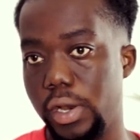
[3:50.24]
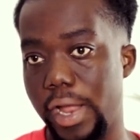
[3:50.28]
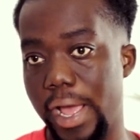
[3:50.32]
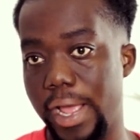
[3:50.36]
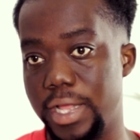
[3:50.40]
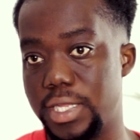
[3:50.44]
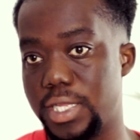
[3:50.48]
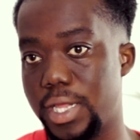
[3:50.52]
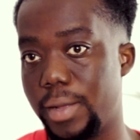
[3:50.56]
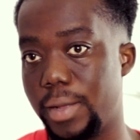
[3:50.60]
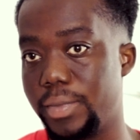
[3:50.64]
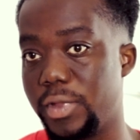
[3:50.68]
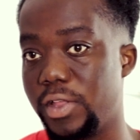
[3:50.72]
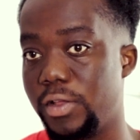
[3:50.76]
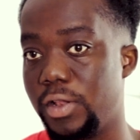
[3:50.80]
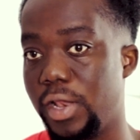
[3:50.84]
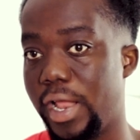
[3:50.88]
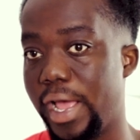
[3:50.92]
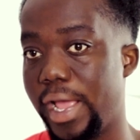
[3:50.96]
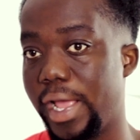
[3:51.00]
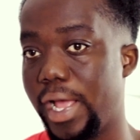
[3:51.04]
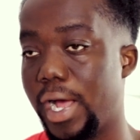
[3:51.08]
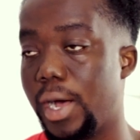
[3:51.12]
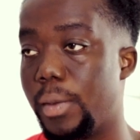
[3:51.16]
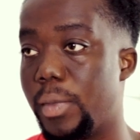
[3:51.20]
something
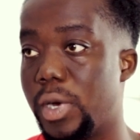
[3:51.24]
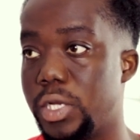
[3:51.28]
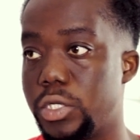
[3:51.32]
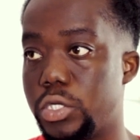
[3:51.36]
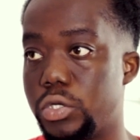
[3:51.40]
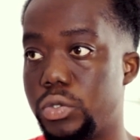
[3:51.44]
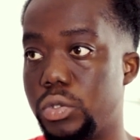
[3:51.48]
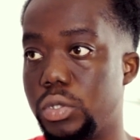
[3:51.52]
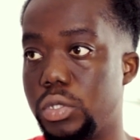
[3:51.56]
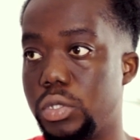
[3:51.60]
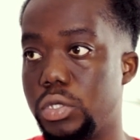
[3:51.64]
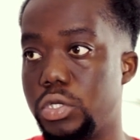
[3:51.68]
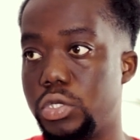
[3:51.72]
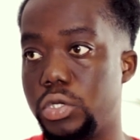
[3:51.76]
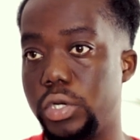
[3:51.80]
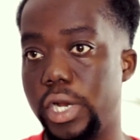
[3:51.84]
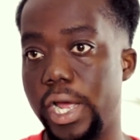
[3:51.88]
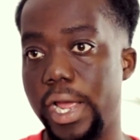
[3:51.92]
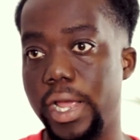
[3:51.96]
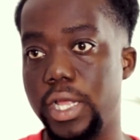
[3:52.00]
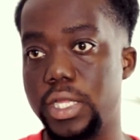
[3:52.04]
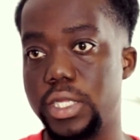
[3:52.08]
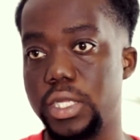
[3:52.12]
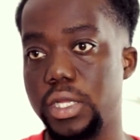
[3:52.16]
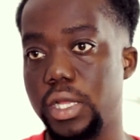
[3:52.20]
like Amazon so that
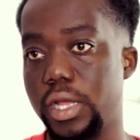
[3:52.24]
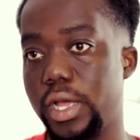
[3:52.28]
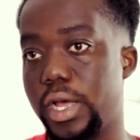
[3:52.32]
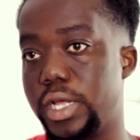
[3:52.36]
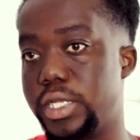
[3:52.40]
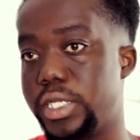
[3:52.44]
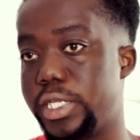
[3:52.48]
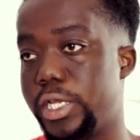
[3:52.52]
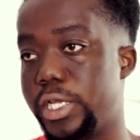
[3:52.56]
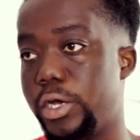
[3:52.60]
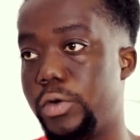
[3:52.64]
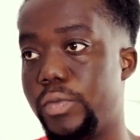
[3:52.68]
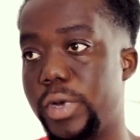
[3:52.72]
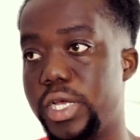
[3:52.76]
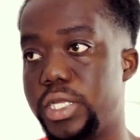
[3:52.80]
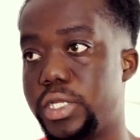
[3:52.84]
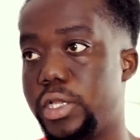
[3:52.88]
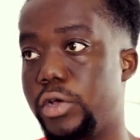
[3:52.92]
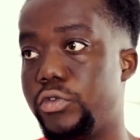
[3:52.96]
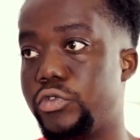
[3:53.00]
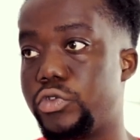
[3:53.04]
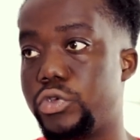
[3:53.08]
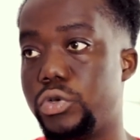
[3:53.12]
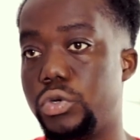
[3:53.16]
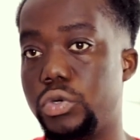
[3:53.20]
I can sell my
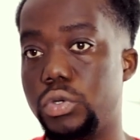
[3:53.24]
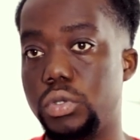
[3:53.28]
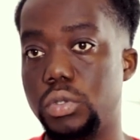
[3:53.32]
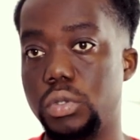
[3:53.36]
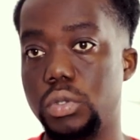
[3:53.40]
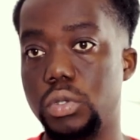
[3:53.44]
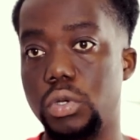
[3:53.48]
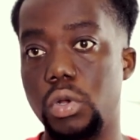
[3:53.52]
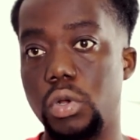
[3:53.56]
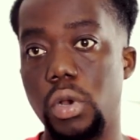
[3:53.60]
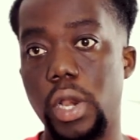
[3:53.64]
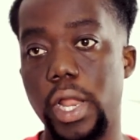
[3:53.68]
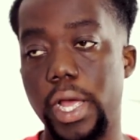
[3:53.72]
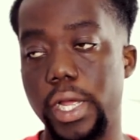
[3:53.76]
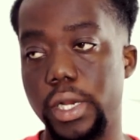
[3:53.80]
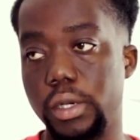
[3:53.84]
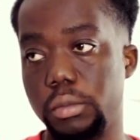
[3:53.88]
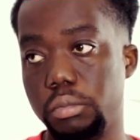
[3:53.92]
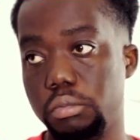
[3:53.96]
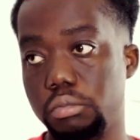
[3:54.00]
stuff online.